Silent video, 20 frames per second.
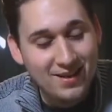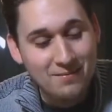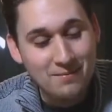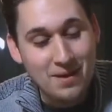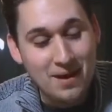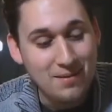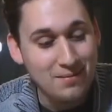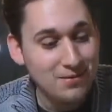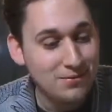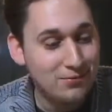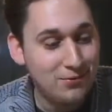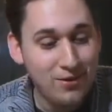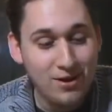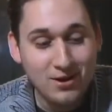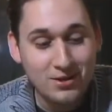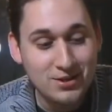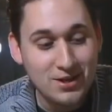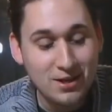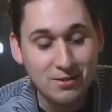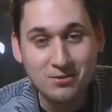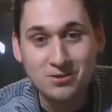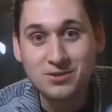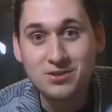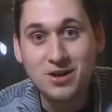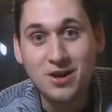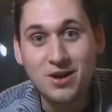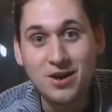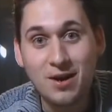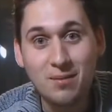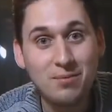Maybe the vlog channel will
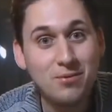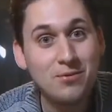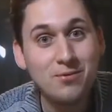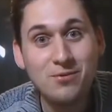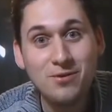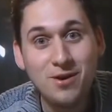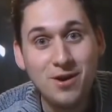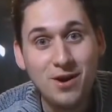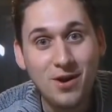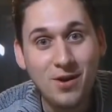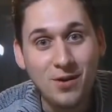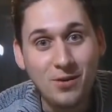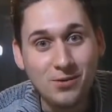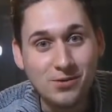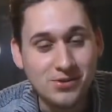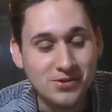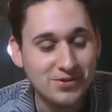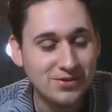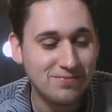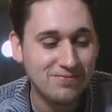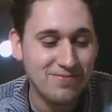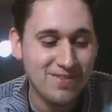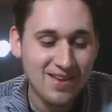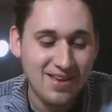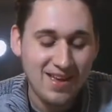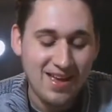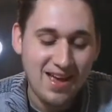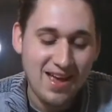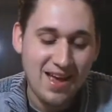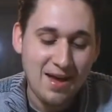start up. Who knows?
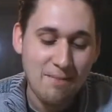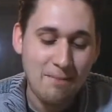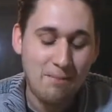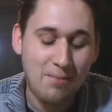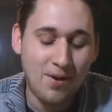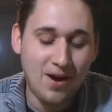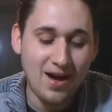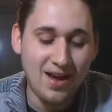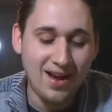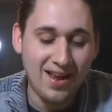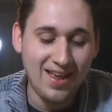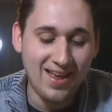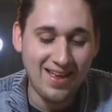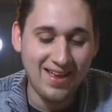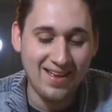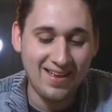No. But